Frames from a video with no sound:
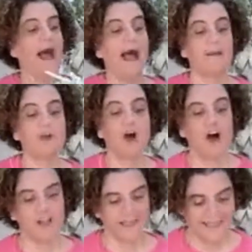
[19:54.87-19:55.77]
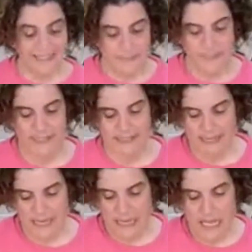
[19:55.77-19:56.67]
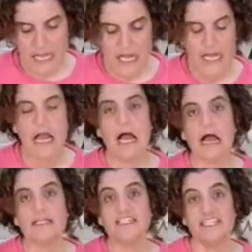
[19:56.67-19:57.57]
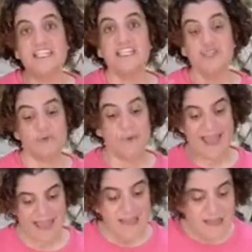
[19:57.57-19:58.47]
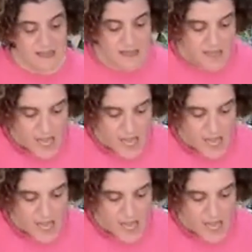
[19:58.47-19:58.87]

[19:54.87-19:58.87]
I'm calling this one D-U-N,